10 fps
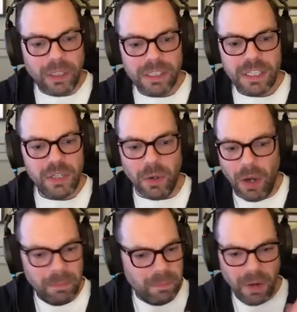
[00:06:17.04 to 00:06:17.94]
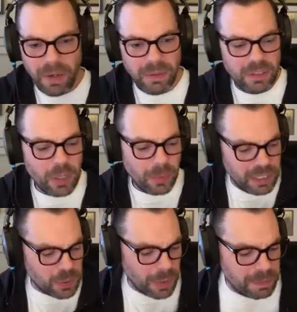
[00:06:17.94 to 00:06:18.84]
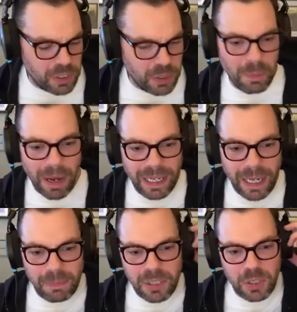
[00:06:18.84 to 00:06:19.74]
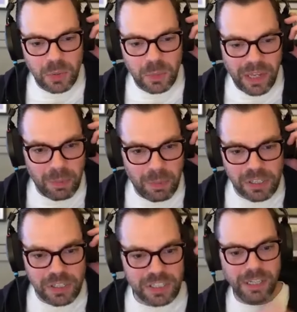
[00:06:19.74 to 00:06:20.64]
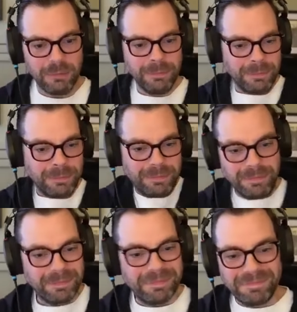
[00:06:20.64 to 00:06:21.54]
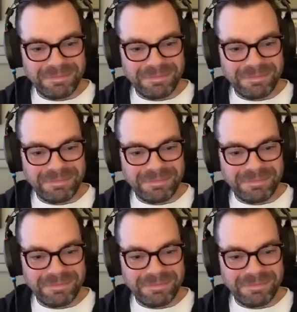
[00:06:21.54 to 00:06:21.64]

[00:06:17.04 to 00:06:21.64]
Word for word: continue. No, no, no, I no, no, no, you're right. No. With my ineptitude with airbrushes, yeah.